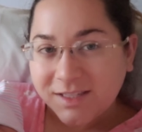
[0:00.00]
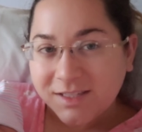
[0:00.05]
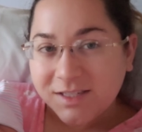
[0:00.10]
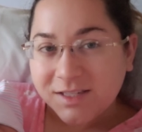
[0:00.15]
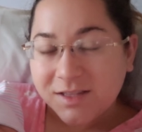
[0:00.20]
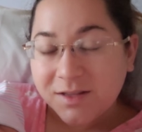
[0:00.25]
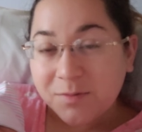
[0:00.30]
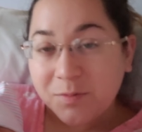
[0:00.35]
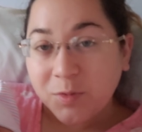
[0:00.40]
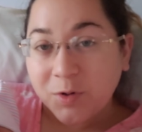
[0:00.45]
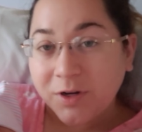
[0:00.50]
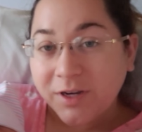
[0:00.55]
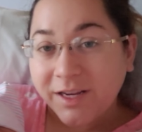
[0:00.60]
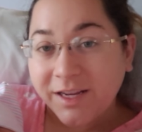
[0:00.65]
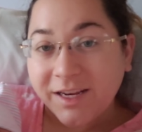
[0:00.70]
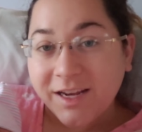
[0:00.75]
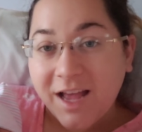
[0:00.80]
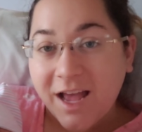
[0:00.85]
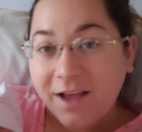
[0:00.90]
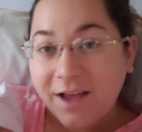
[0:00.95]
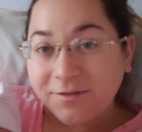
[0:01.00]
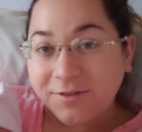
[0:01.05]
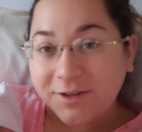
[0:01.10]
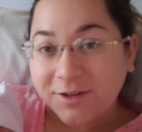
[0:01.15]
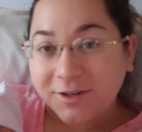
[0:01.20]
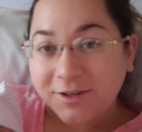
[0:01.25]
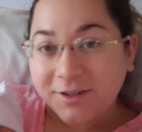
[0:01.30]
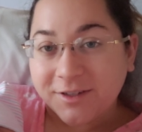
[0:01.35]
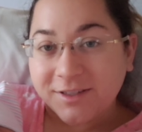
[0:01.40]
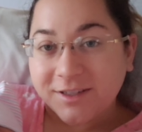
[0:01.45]
It's the morning
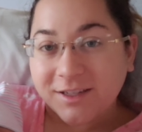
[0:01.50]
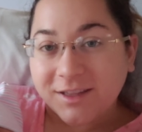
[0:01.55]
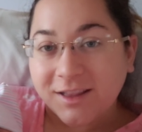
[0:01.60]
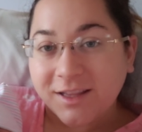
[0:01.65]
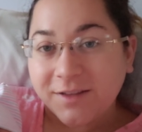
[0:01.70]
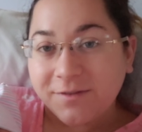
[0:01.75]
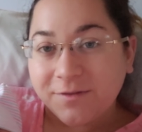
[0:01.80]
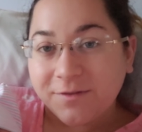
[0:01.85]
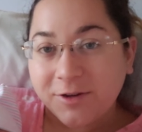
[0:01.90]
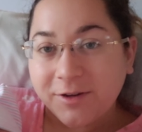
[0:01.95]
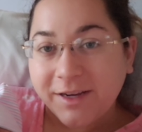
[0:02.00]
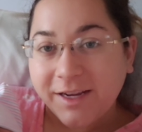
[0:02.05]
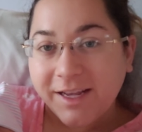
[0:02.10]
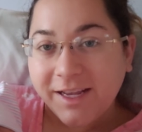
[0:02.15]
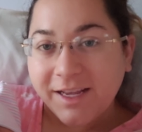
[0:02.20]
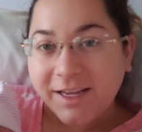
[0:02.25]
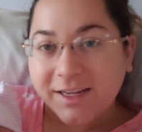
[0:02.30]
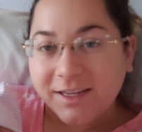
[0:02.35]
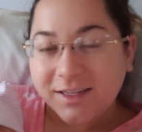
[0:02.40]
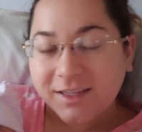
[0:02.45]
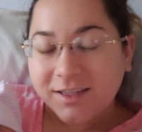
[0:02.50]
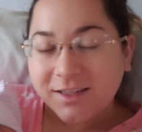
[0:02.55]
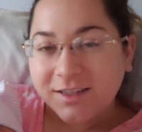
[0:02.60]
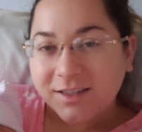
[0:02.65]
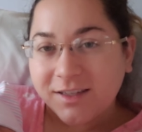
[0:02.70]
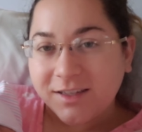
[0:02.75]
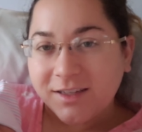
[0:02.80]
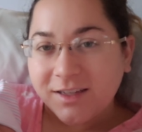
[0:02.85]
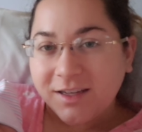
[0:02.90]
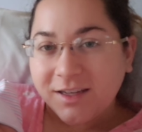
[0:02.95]
after delivery.
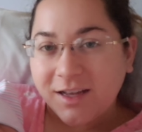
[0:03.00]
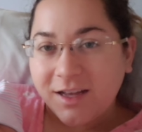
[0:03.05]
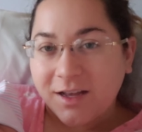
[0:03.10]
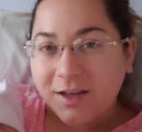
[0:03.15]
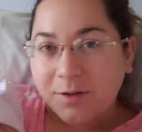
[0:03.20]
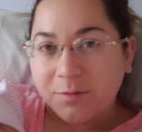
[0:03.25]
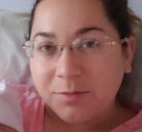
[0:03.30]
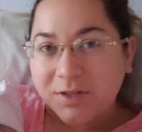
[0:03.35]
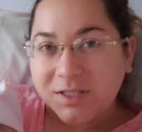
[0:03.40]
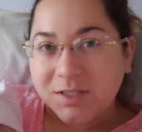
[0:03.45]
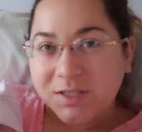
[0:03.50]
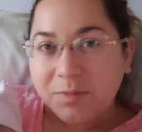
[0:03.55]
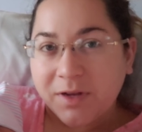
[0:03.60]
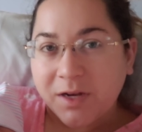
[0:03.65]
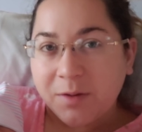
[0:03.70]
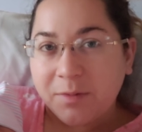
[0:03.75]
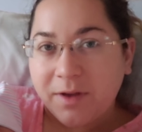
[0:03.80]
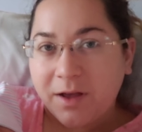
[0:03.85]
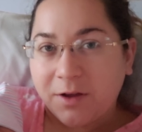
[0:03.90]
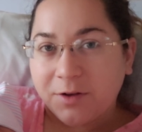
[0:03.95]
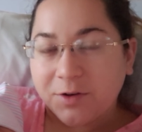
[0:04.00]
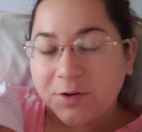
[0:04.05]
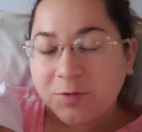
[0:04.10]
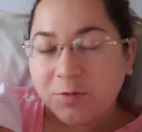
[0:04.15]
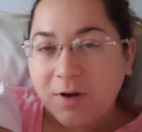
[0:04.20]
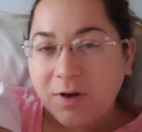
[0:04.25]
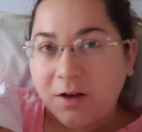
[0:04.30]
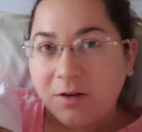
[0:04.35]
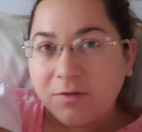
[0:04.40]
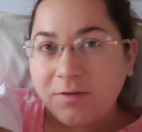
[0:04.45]
It's been about
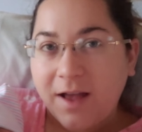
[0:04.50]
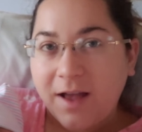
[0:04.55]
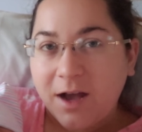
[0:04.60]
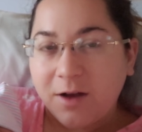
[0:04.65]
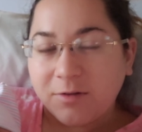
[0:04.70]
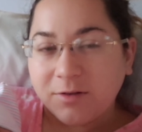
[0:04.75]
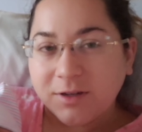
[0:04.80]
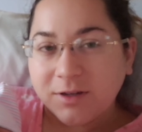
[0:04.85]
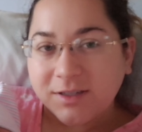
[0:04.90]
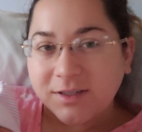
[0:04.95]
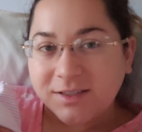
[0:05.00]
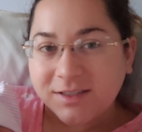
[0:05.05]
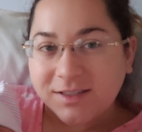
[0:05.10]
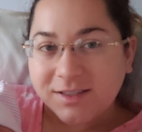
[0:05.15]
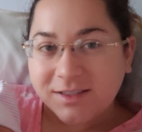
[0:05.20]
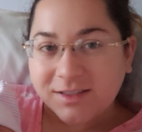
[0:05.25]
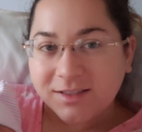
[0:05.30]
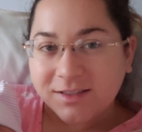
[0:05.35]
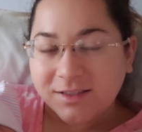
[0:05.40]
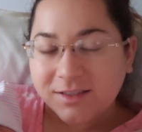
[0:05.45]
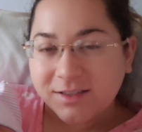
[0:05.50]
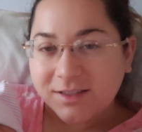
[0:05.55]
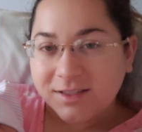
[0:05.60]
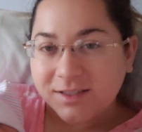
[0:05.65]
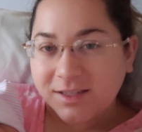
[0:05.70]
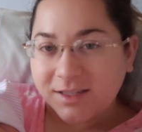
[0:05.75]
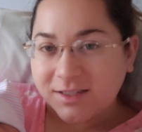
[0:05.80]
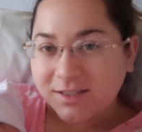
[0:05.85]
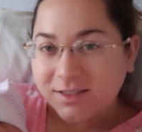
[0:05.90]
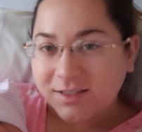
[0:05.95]
12 hours
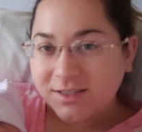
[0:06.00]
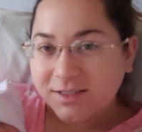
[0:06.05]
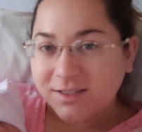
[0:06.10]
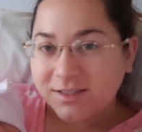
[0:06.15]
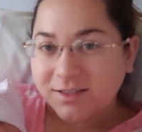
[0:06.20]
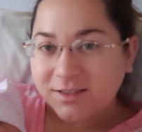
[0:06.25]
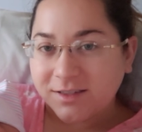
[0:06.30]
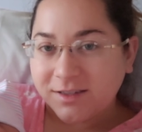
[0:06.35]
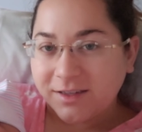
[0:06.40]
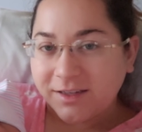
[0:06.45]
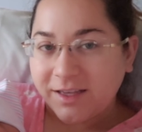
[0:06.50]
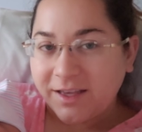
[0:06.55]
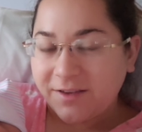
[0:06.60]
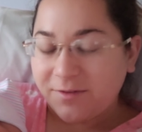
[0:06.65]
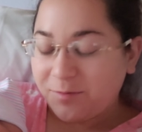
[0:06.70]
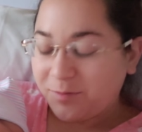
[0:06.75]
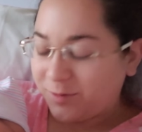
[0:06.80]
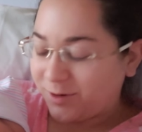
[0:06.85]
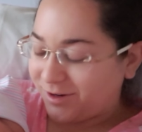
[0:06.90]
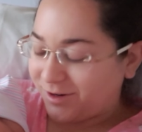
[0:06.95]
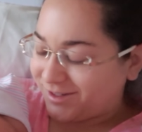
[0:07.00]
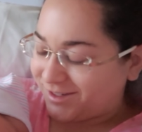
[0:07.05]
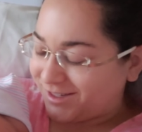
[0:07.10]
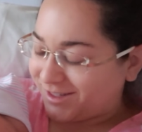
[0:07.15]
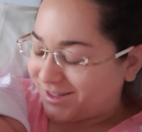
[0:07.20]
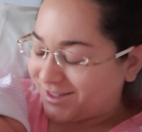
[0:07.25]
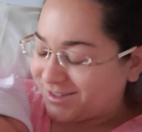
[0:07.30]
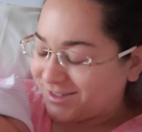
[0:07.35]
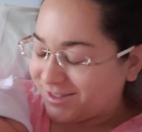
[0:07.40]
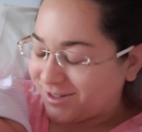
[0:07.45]
since I gave birth to
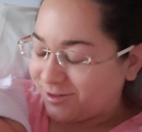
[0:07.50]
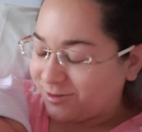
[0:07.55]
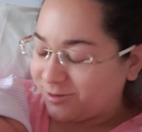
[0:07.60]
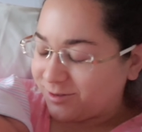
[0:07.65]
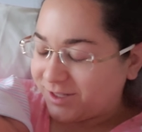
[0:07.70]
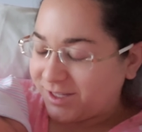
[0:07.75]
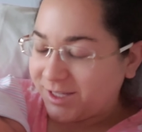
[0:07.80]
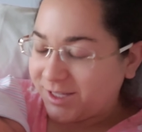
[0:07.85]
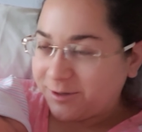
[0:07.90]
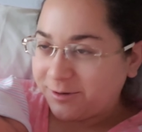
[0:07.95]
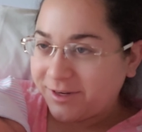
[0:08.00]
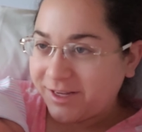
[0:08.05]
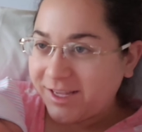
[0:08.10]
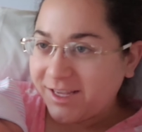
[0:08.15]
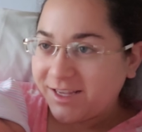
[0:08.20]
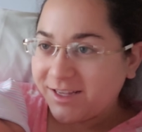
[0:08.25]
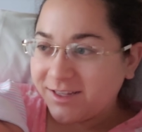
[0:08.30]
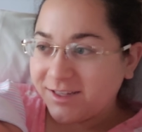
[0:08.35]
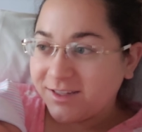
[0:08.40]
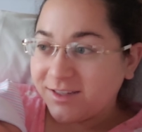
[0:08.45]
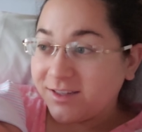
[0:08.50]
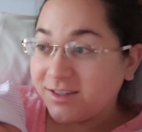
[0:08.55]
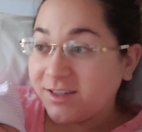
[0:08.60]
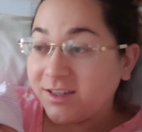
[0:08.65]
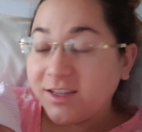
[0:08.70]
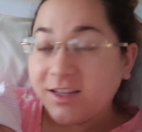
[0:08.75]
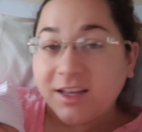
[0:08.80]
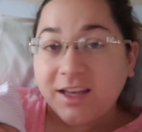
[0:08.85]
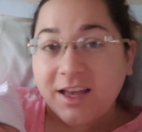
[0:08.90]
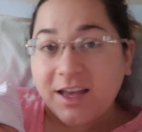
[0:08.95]
this little cutie,
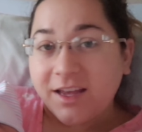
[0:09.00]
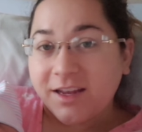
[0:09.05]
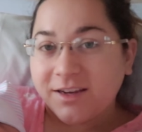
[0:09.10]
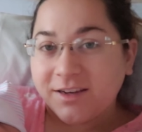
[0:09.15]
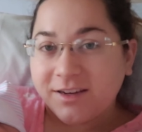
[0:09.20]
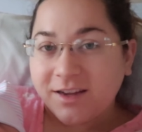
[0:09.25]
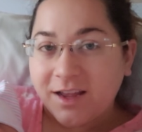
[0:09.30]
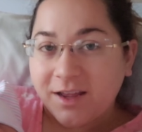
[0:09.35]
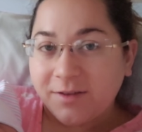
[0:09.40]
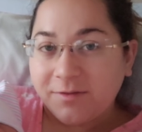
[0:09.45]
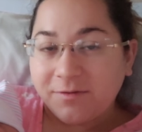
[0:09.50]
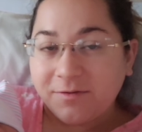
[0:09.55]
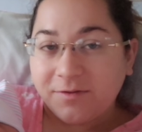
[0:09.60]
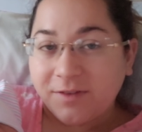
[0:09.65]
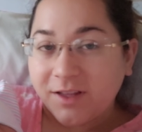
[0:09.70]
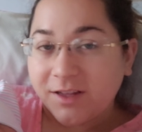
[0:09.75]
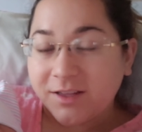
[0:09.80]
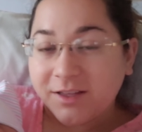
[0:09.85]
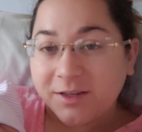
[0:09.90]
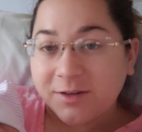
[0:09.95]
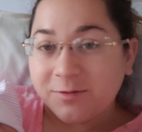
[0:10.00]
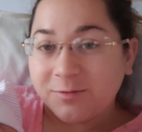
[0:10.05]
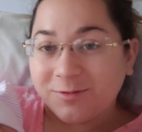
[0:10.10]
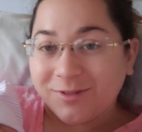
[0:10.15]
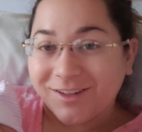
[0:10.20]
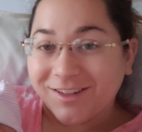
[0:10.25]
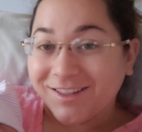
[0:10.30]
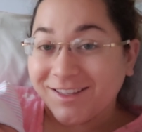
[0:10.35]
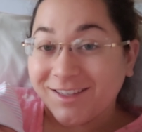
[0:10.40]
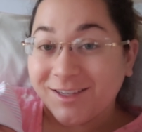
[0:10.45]
and I'm feeling
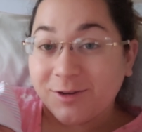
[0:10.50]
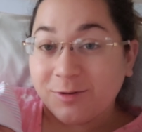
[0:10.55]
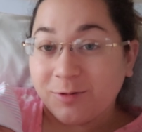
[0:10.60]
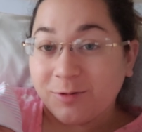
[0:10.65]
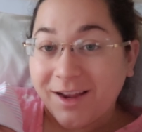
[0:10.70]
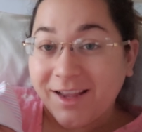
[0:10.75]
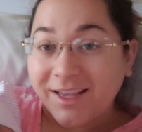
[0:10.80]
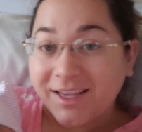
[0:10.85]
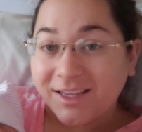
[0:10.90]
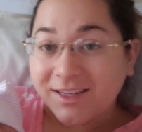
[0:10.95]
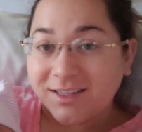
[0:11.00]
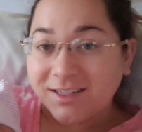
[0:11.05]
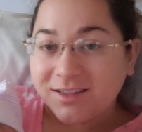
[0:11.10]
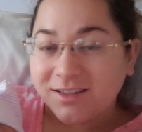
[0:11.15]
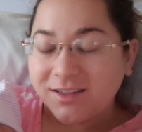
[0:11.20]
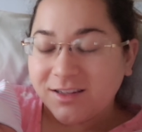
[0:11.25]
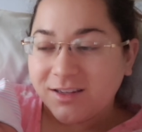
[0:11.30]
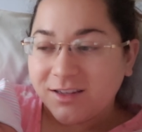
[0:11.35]
really great.